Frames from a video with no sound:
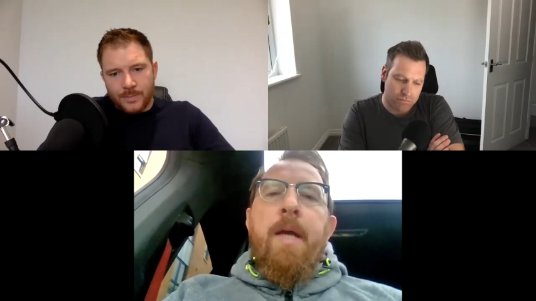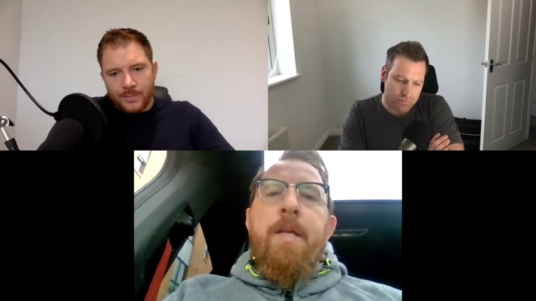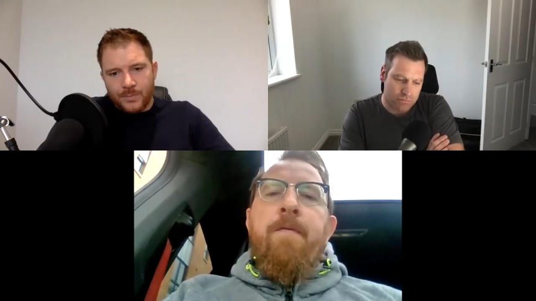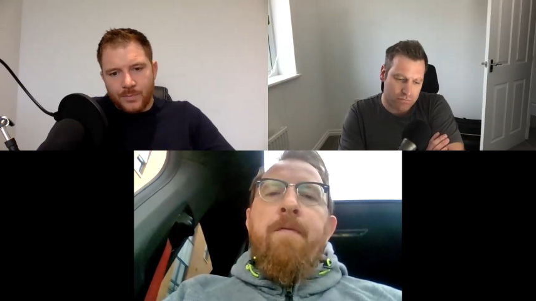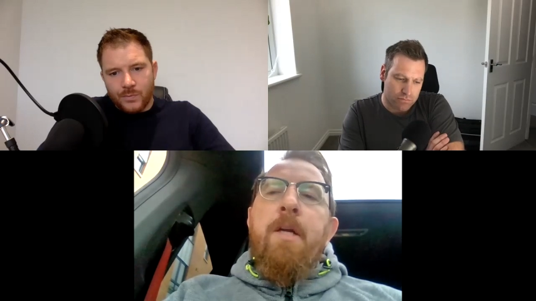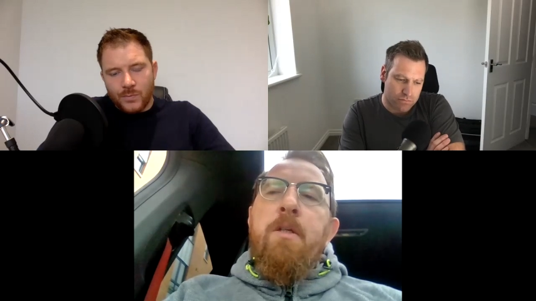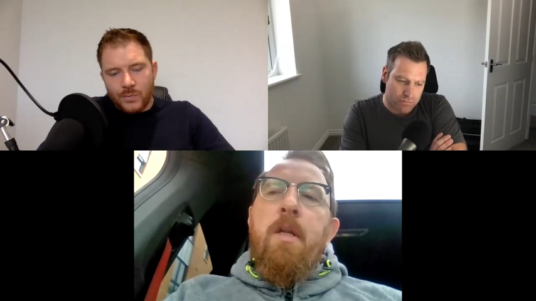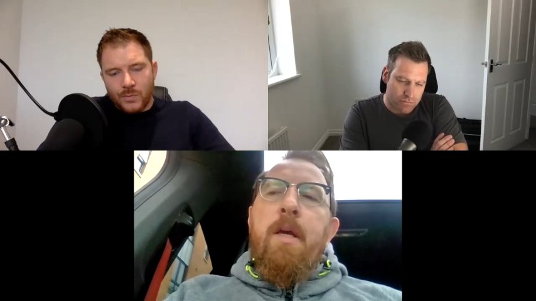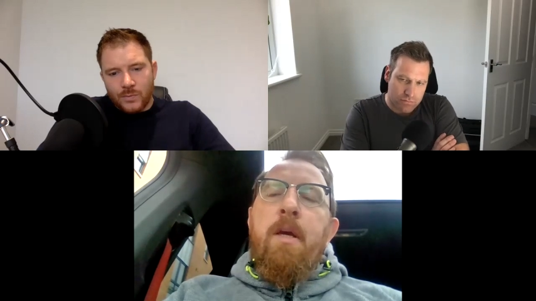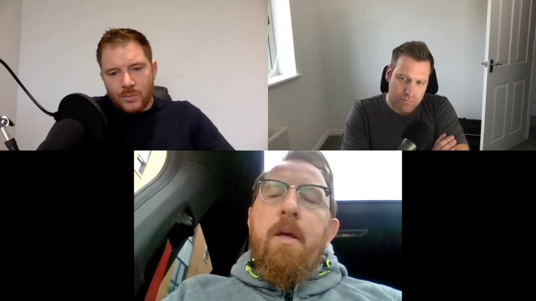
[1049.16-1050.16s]
Speaker 1: And you've
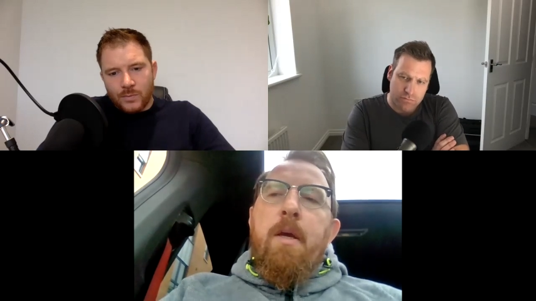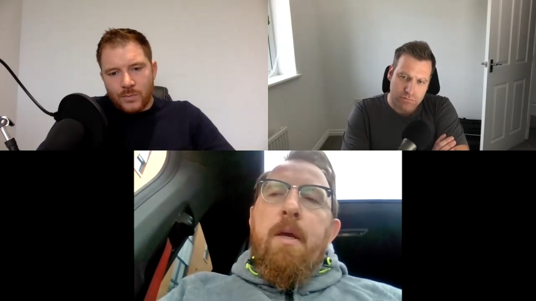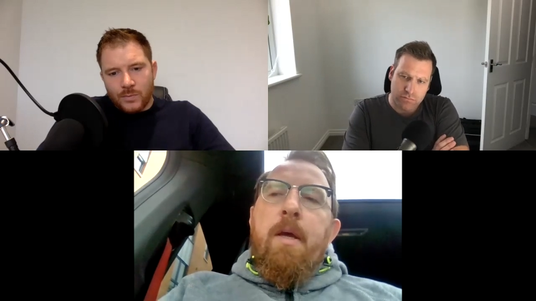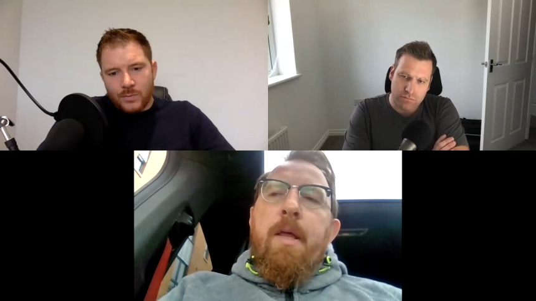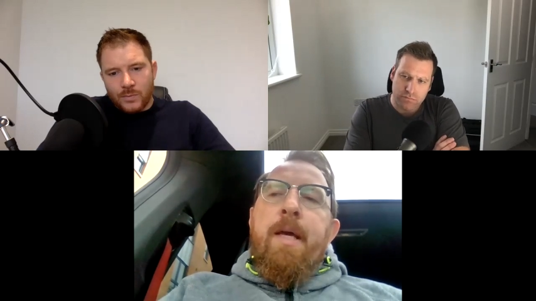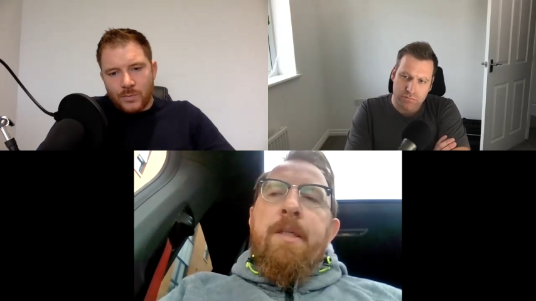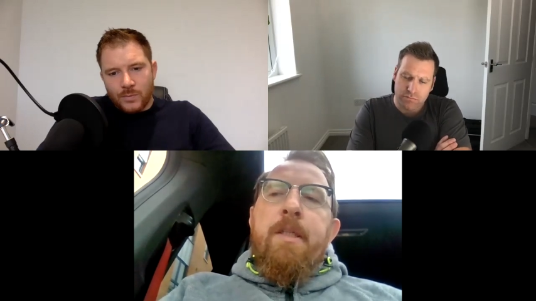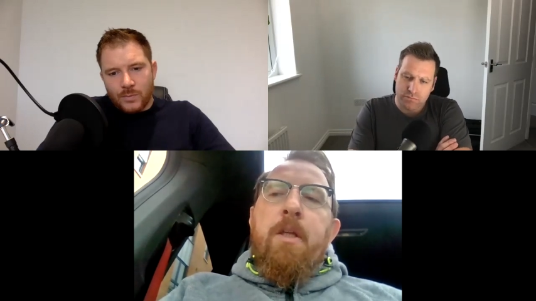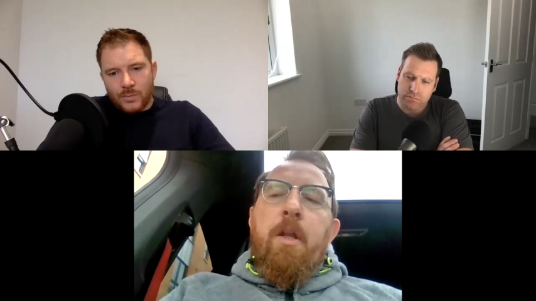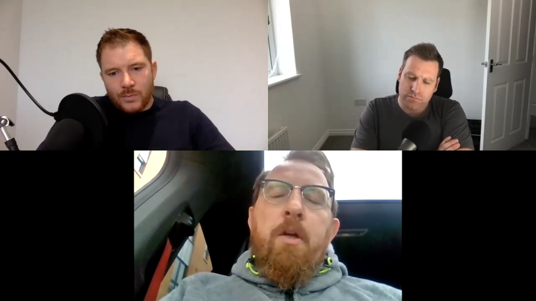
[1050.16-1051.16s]
actually this
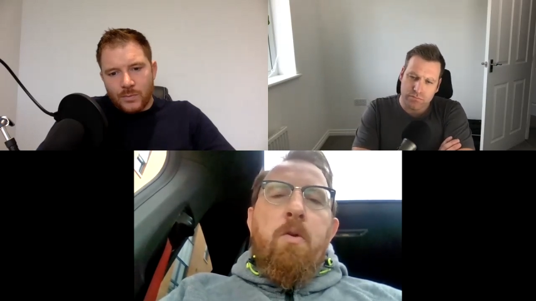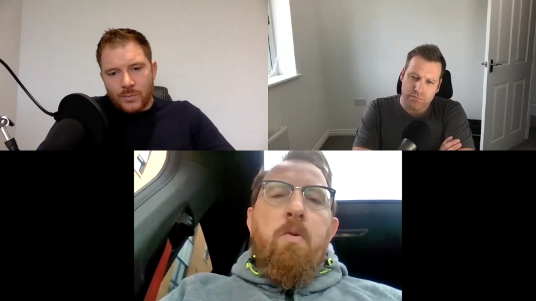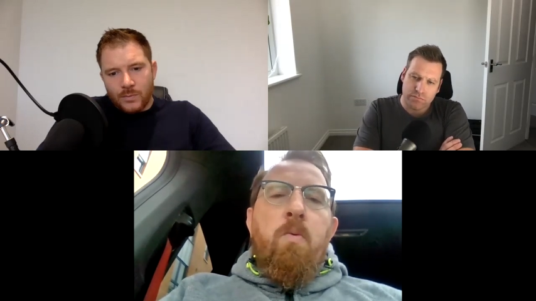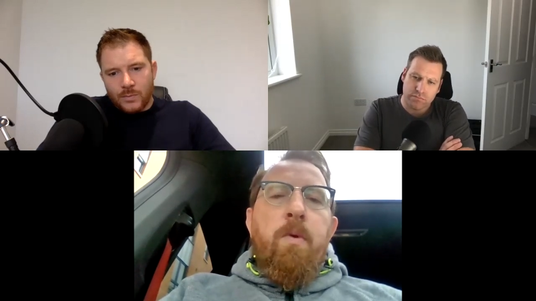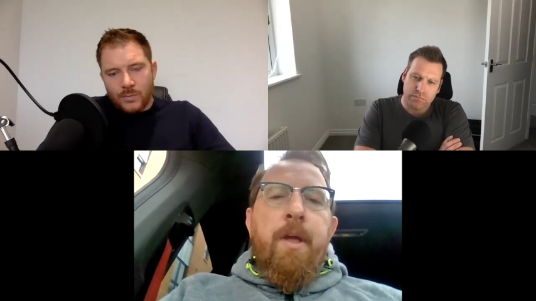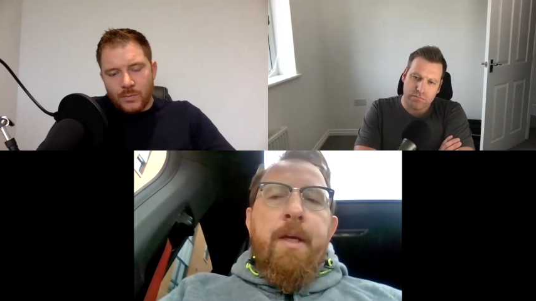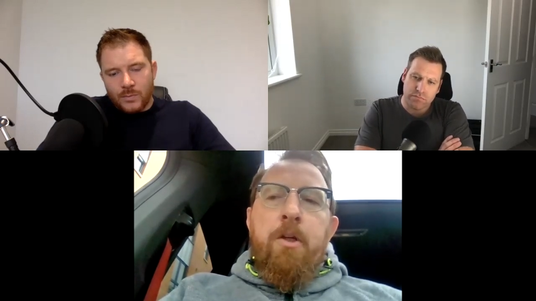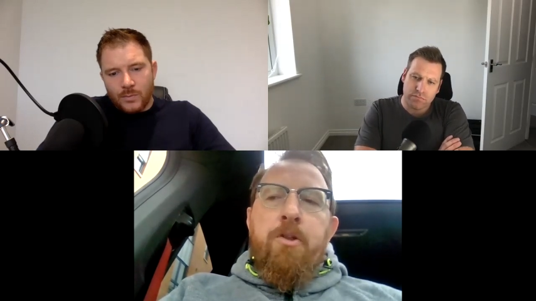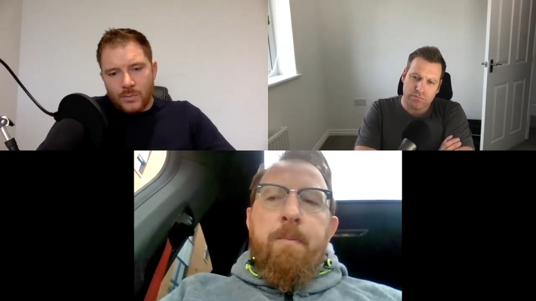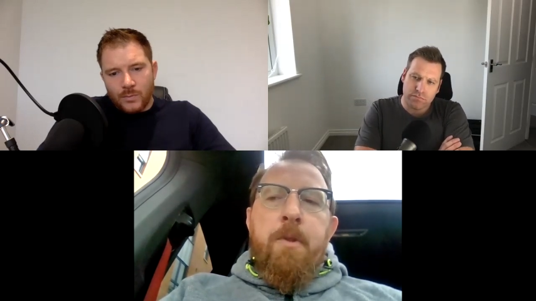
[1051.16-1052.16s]
is the other thing
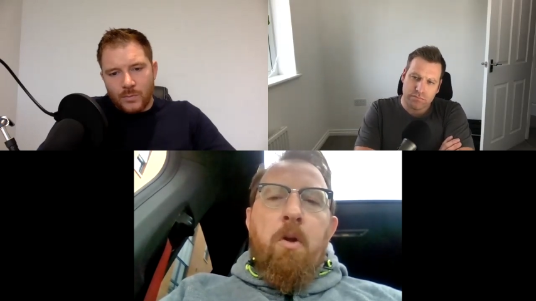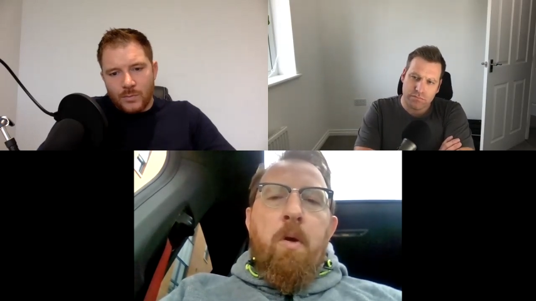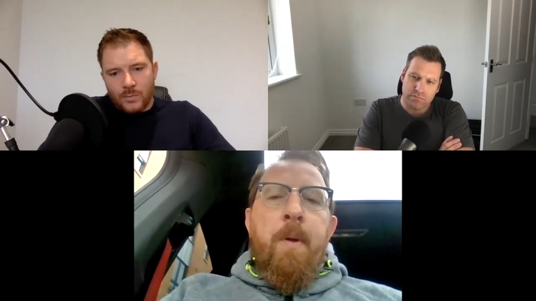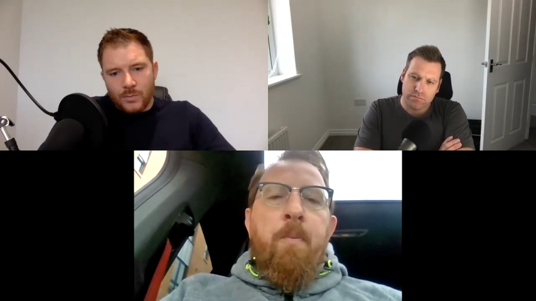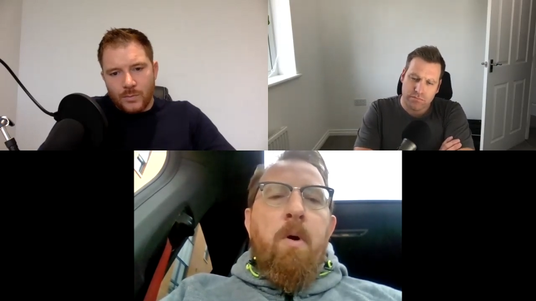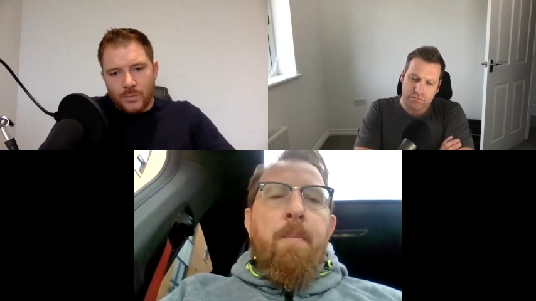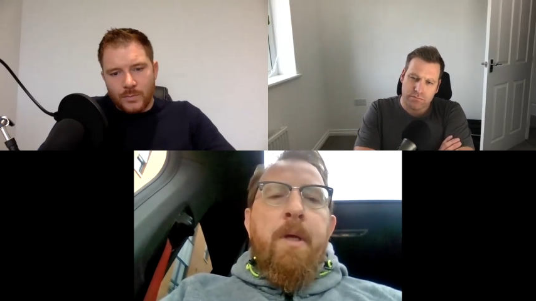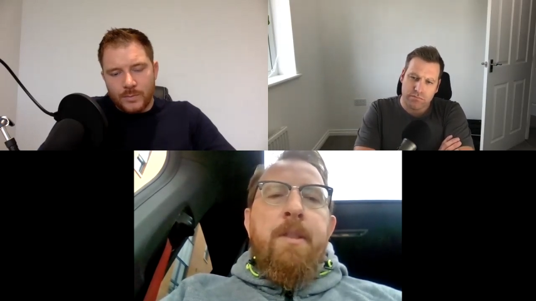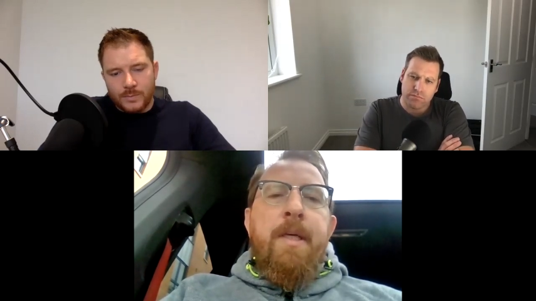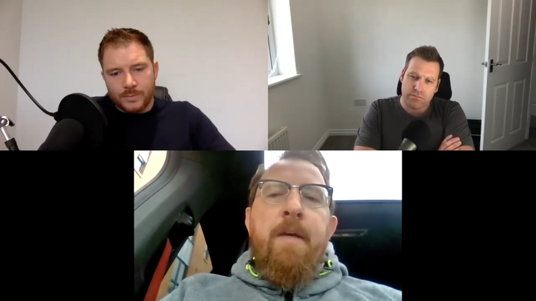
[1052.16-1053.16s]
that trips a lot of people up
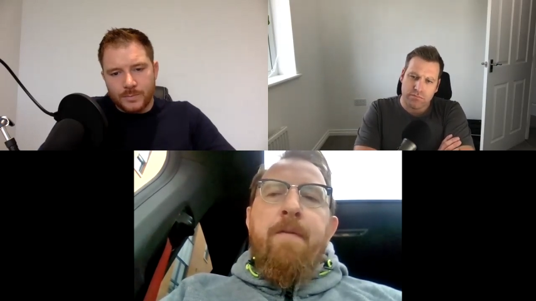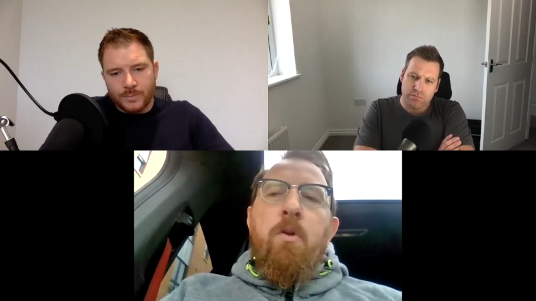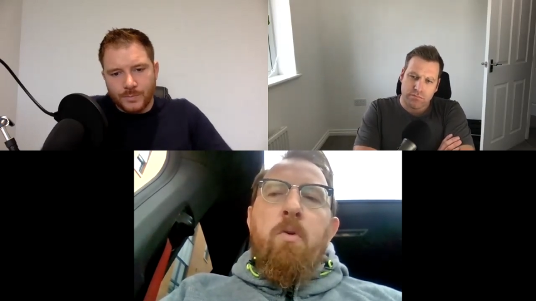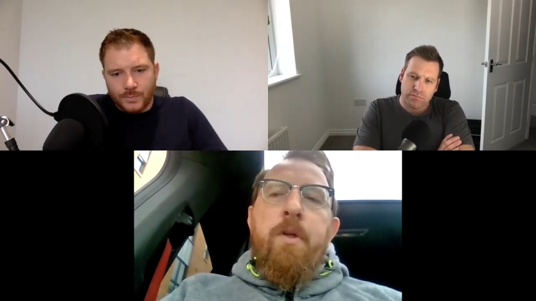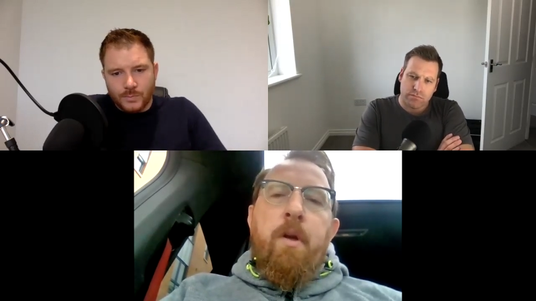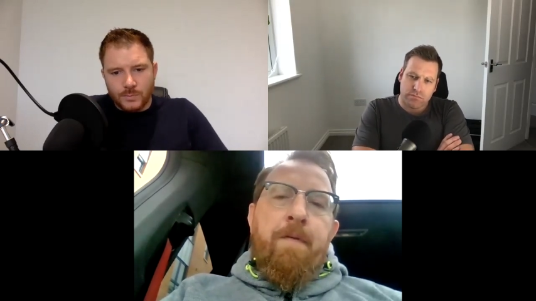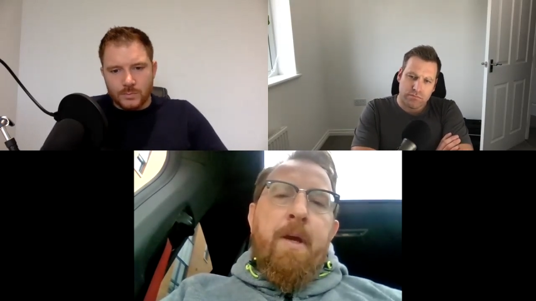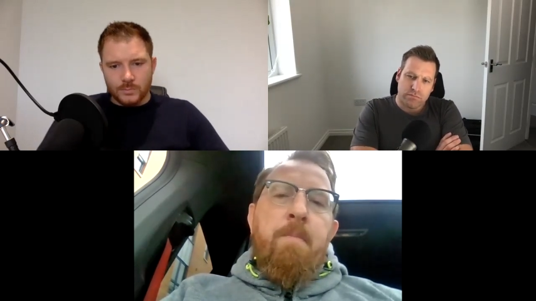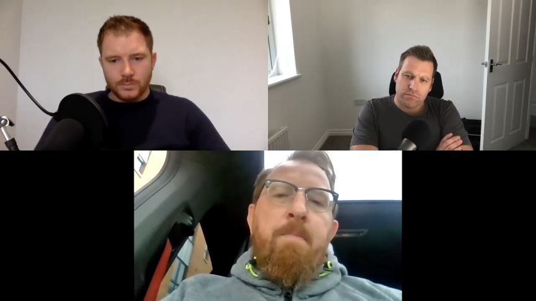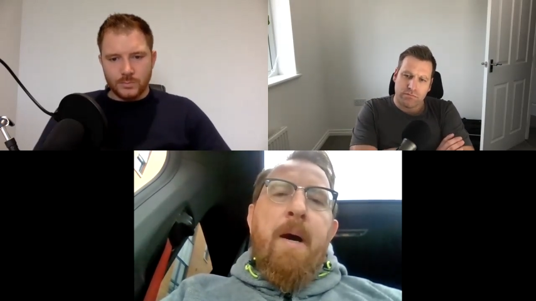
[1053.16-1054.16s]
is even though you're fitting